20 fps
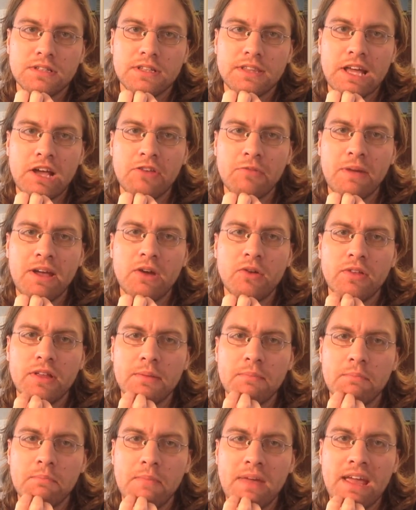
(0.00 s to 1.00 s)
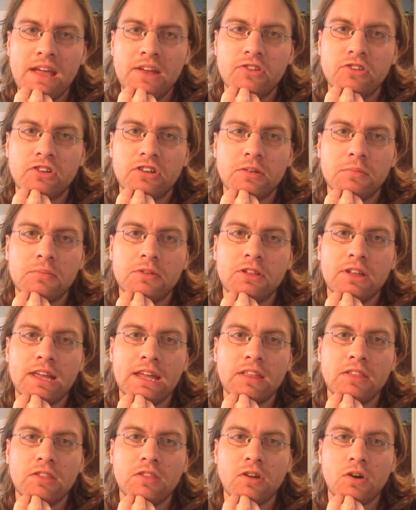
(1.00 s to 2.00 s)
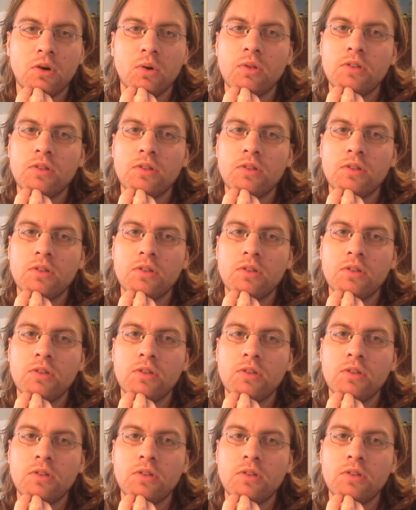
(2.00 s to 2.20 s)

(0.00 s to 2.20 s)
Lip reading: That was my only major complaint, though.